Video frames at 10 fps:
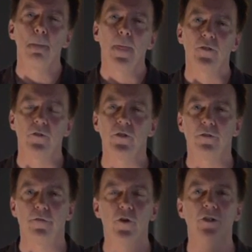So this is
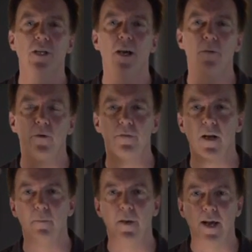the first time that we've
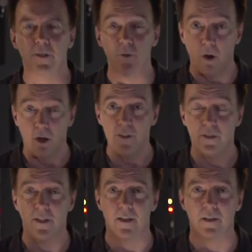gone back to all
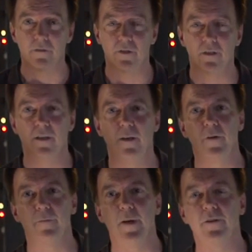these negatives, and
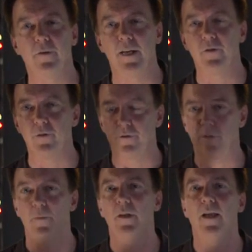we've made transfers
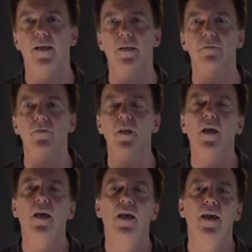from the negatives,
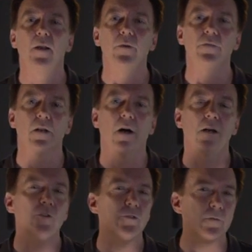and we've done
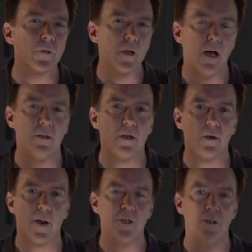all sorts of new color
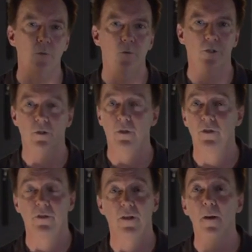correction, which
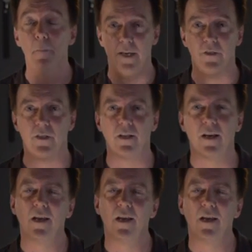looks amazing.